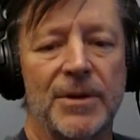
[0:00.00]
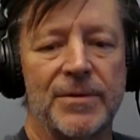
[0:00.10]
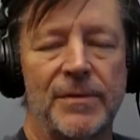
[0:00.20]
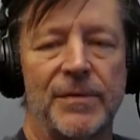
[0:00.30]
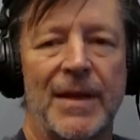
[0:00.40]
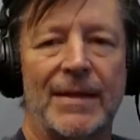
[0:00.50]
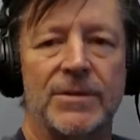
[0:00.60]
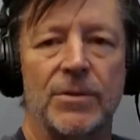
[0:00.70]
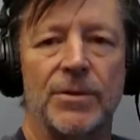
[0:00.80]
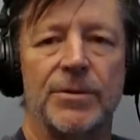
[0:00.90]
flat
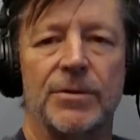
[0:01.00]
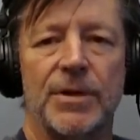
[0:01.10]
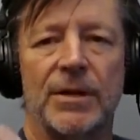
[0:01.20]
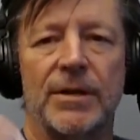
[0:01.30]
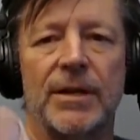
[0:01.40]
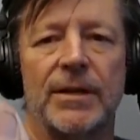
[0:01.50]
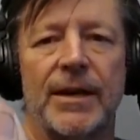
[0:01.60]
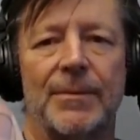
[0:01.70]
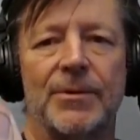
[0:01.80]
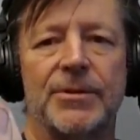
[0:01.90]
sole, too. It's got a little
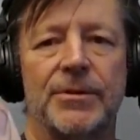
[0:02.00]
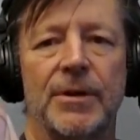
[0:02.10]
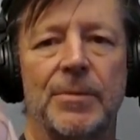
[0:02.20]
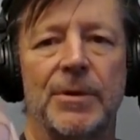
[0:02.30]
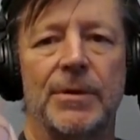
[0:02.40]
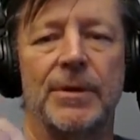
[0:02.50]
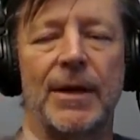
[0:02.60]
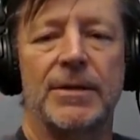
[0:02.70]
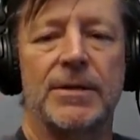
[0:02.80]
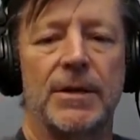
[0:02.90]
camber to it, but not a
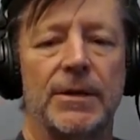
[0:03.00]
ton.